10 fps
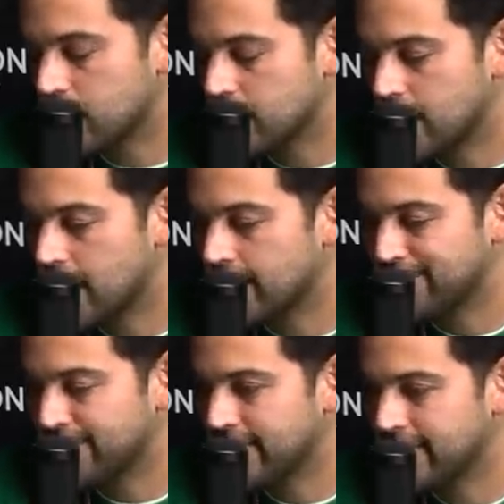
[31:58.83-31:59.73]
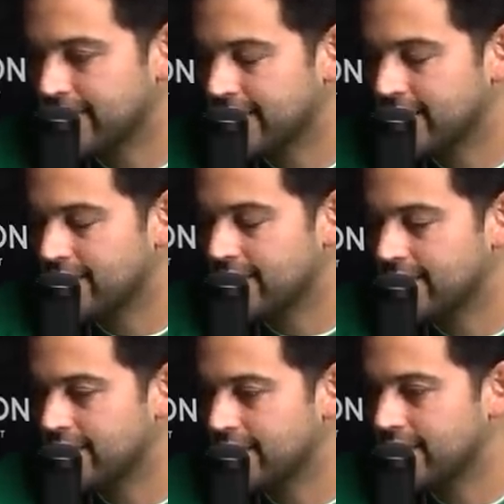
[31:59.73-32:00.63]
I,
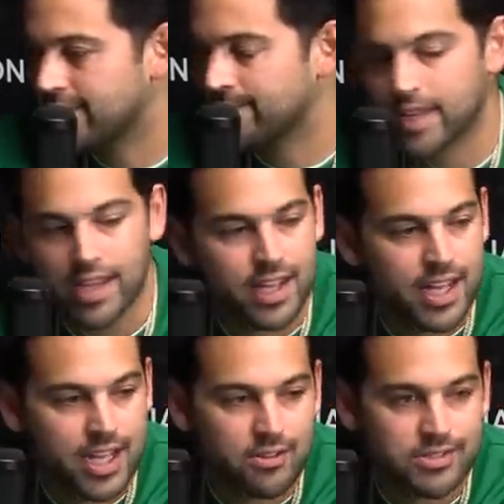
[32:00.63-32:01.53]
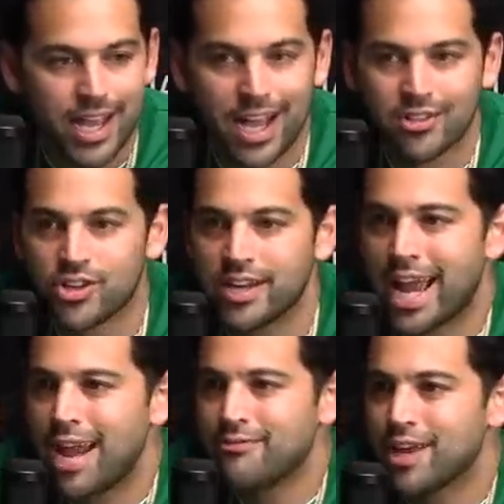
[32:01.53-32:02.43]
it was, I tried a
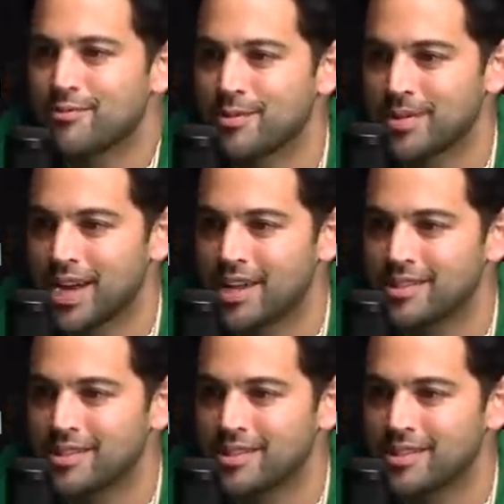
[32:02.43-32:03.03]
half cab flip, a nine